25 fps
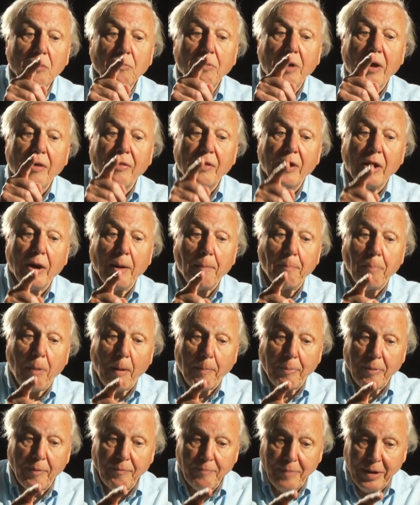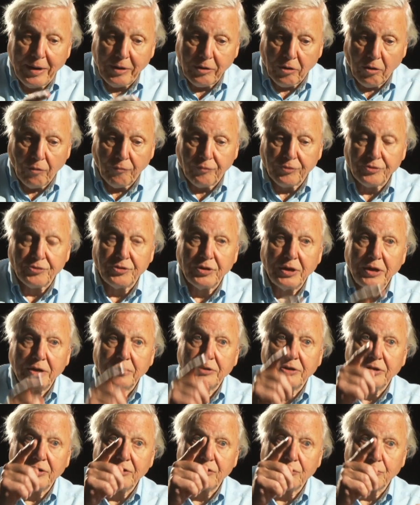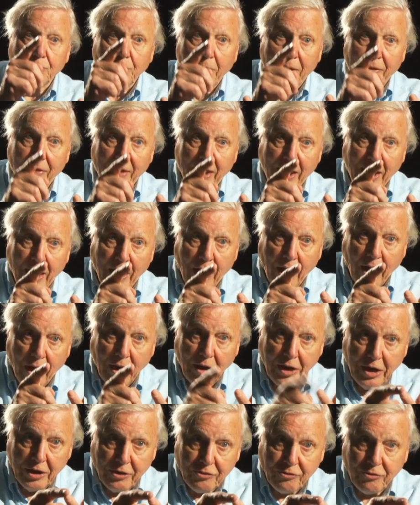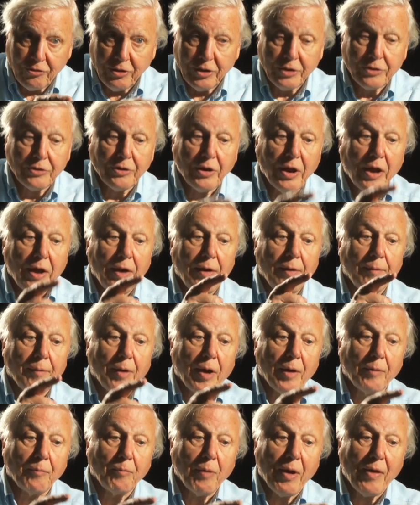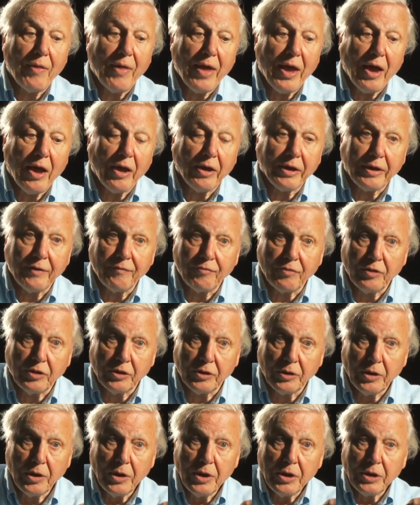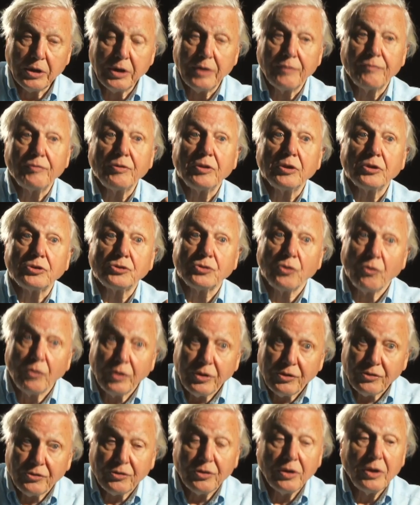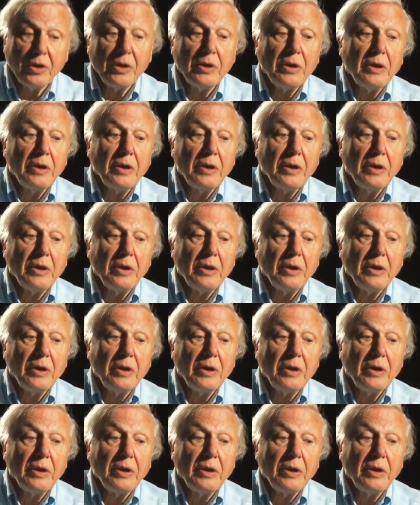where there are proper medical facilities, where they are literate, and where they are given the choice,